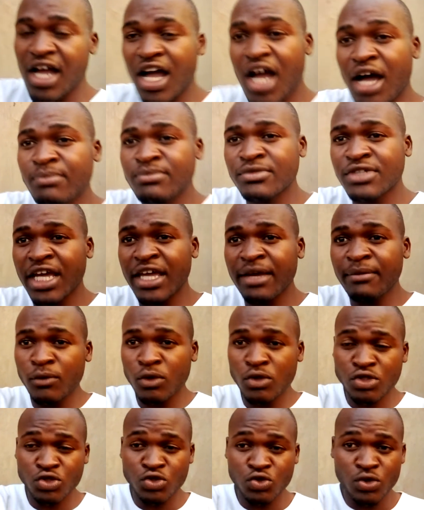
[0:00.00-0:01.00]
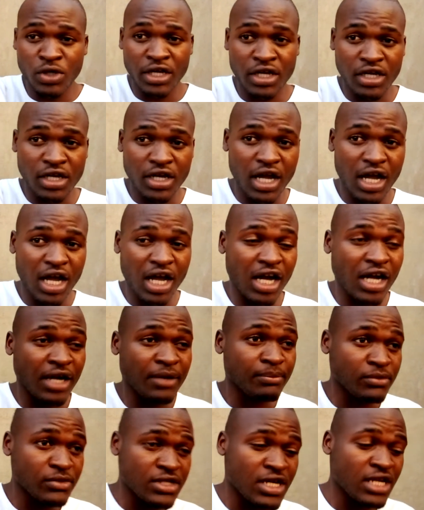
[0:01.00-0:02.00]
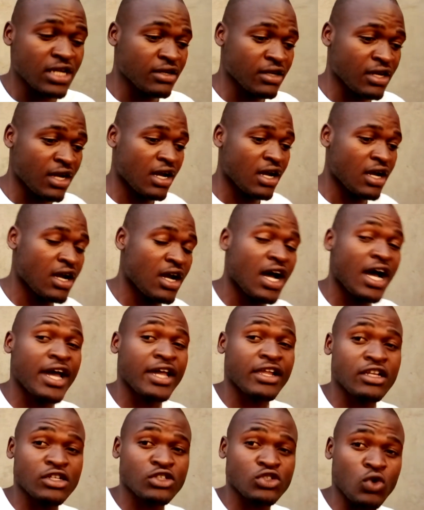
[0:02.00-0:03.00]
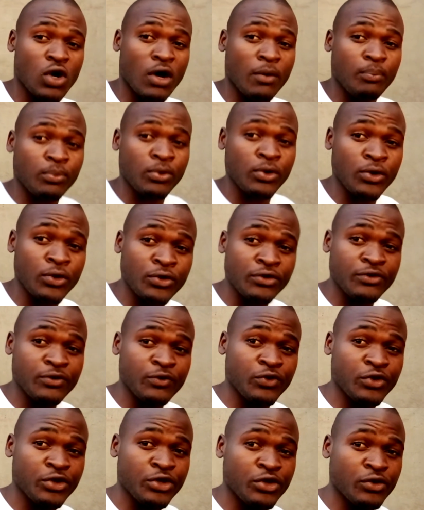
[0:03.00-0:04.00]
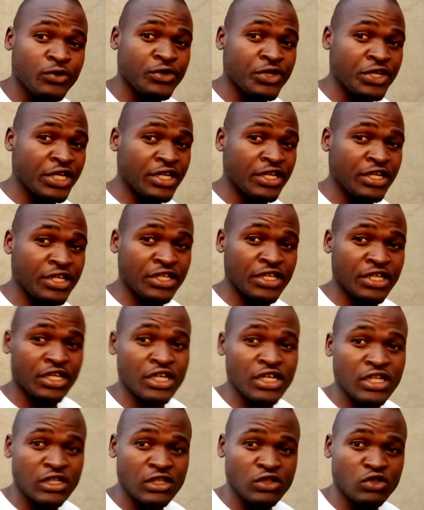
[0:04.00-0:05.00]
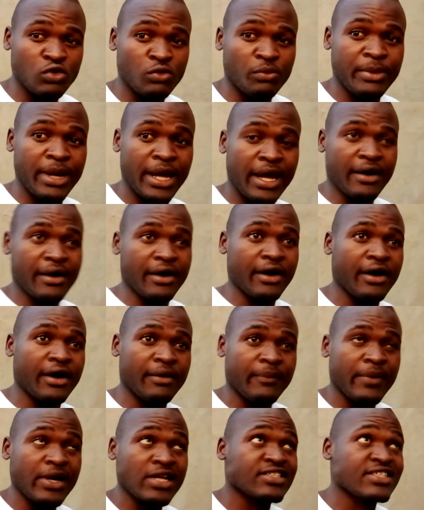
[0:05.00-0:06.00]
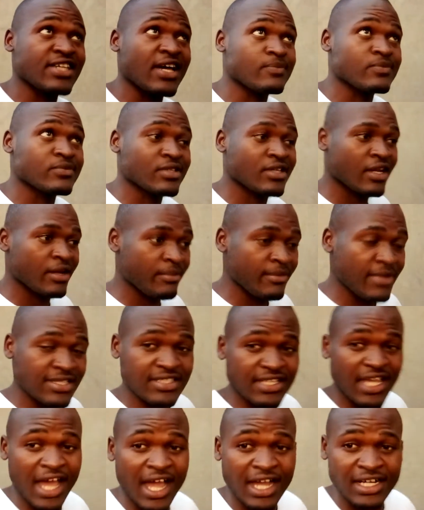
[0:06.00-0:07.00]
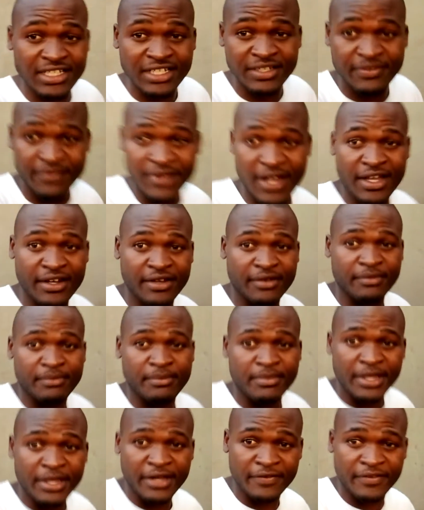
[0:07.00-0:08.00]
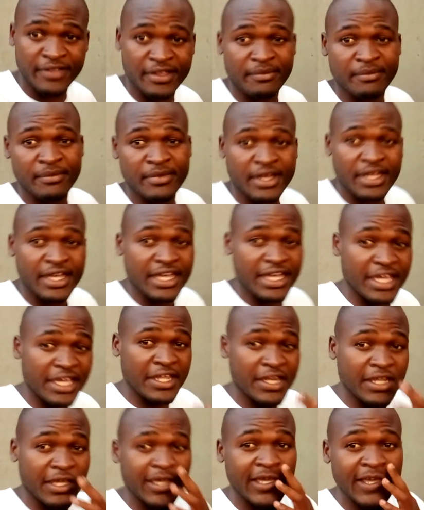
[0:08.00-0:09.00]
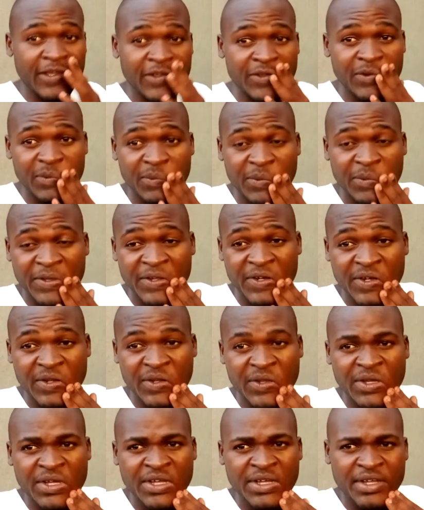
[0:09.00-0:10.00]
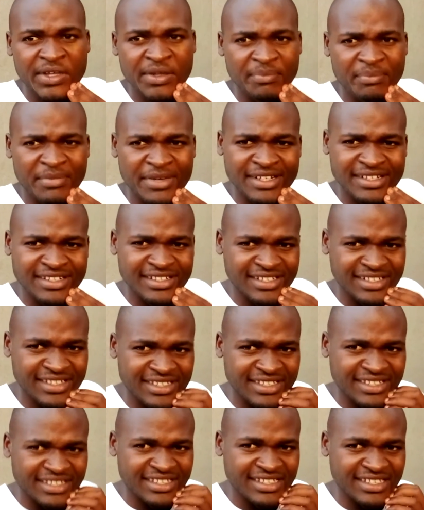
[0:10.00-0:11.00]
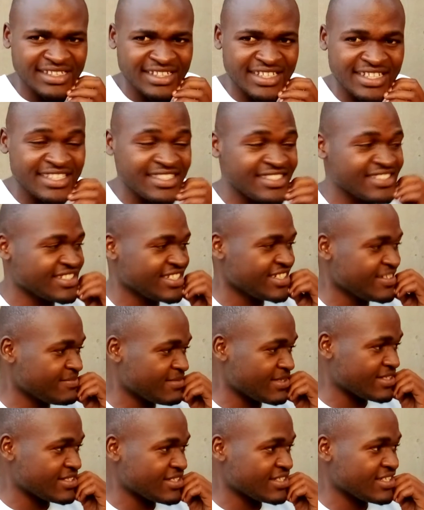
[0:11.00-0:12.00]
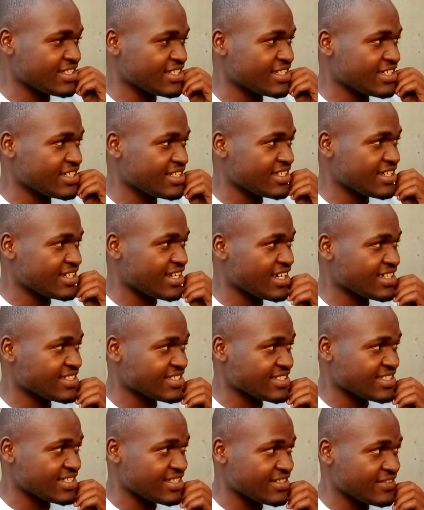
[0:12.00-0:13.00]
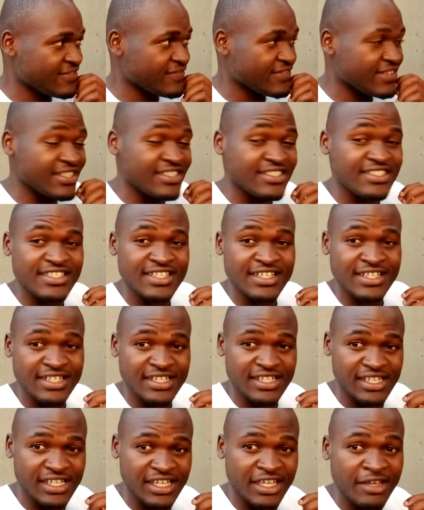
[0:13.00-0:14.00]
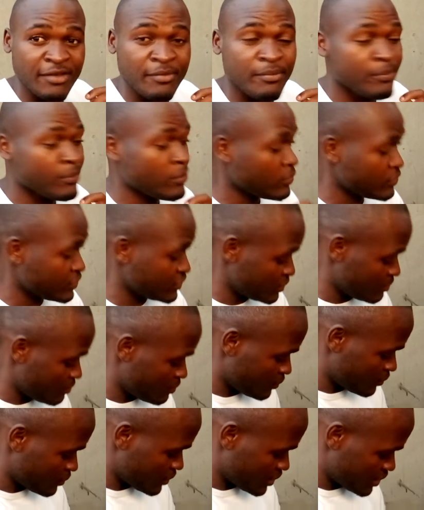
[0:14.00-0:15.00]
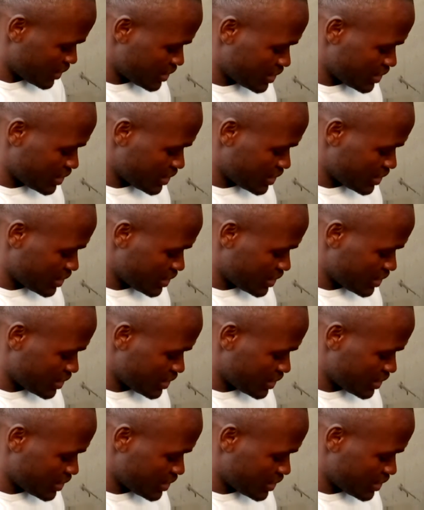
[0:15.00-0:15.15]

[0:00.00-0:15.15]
I'm trying highly to upload video daily to make my subscribers active and make them engaged, man. But it seems as if it's impossible.